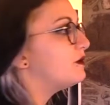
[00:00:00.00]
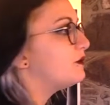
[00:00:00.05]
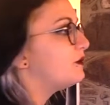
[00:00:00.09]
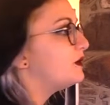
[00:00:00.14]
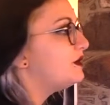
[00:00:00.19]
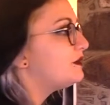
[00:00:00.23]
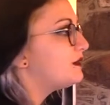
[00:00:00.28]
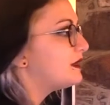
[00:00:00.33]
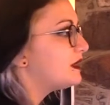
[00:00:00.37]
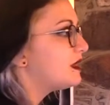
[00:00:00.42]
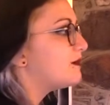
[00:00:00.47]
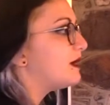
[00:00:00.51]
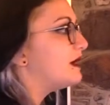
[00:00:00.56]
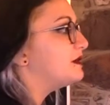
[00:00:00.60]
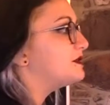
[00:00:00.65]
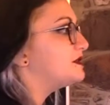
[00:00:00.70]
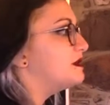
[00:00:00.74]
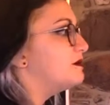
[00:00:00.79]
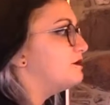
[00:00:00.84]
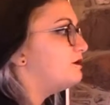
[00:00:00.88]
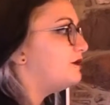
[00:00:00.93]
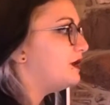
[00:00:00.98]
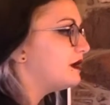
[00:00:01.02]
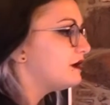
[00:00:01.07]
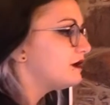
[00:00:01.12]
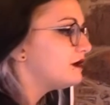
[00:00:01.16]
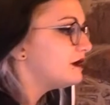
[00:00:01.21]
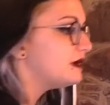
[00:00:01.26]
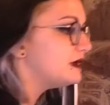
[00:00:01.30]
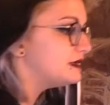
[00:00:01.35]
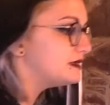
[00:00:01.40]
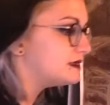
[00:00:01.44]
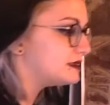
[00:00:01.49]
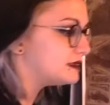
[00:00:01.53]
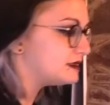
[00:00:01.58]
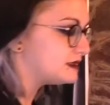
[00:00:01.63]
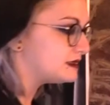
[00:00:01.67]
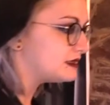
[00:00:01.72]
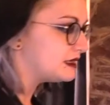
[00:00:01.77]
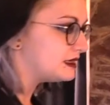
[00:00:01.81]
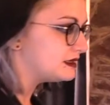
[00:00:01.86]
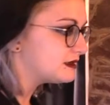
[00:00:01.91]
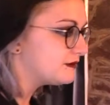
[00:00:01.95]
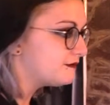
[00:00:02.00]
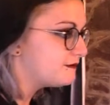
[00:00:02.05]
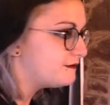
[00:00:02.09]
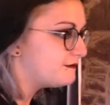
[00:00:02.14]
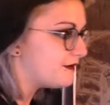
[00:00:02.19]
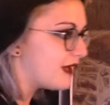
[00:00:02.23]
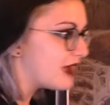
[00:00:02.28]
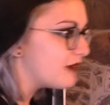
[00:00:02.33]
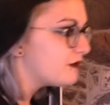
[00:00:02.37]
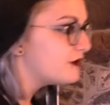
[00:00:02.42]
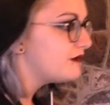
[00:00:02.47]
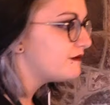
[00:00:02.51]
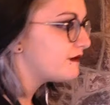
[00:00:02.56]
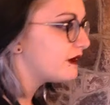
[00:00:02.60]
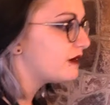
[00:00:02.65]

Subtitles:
when you think about it, beer is a very,